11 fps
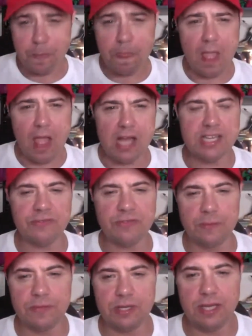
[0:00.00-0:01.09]
Is that from
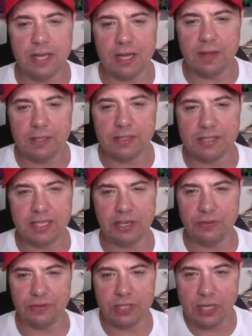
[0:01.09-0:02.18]
the extended
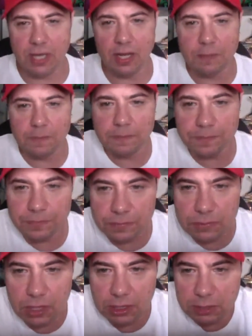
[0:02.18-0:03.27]
universe?
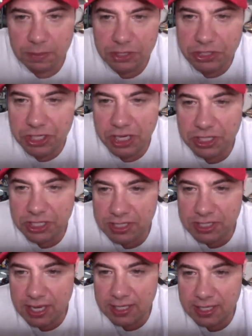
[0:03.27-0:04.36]
Not to mention, JJ
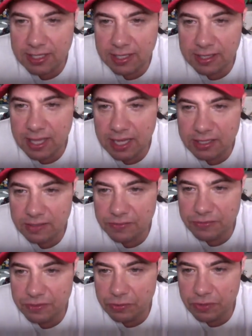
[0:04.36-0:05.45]
said that
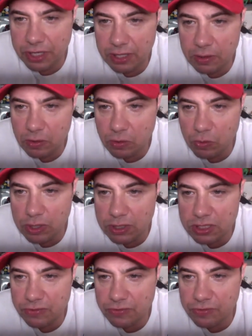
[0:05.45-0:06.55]
Finnery was
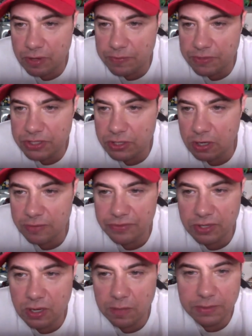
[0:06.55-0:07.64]
from the start of the
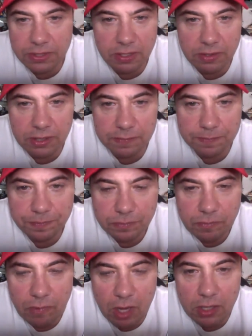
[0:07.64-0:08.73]
commentary.
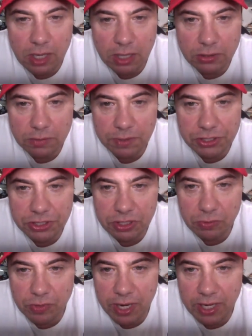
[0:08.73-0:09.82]
Not to mention,
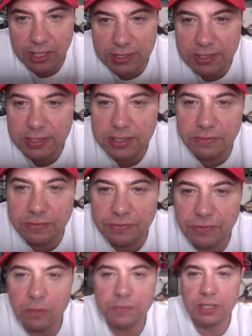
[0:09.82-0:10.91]
Rey is
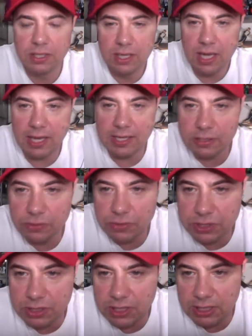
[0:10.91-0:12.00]
confirmed as
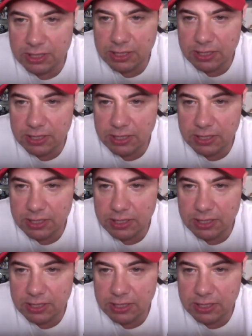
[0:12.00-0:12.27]
Luke's niece,